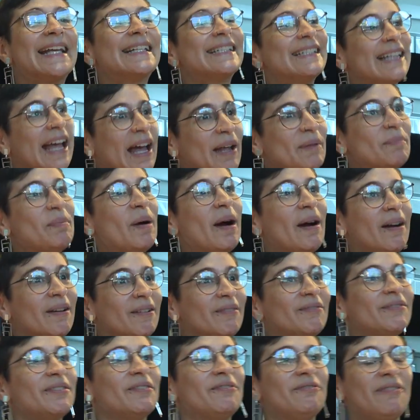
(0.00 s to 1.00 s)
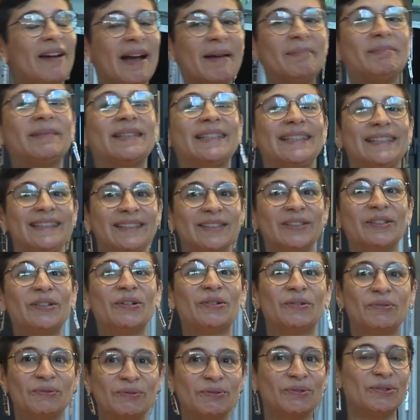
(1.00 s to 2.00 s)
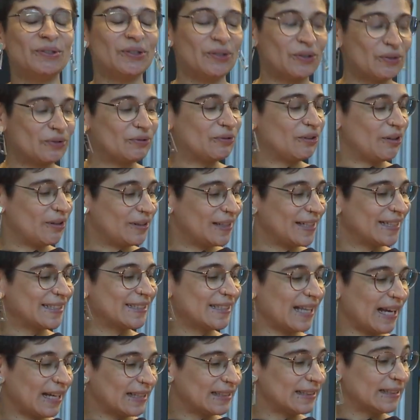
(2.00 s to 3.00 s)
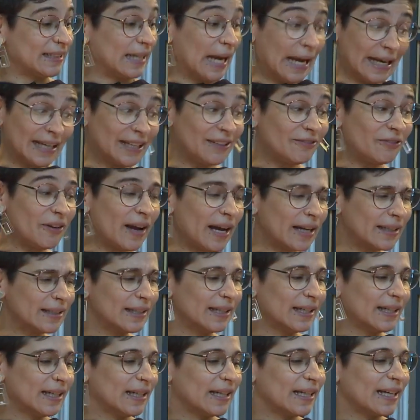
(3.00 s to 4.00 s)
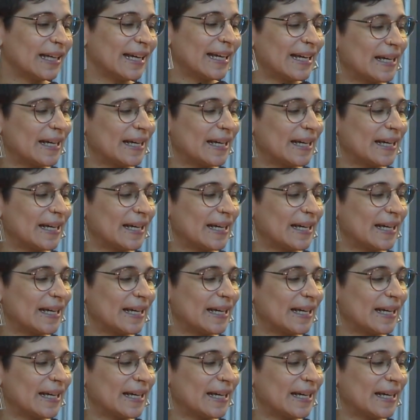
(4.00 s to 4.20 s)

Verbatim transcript: It's not part of the family. No, no, not exactly. And in fact, can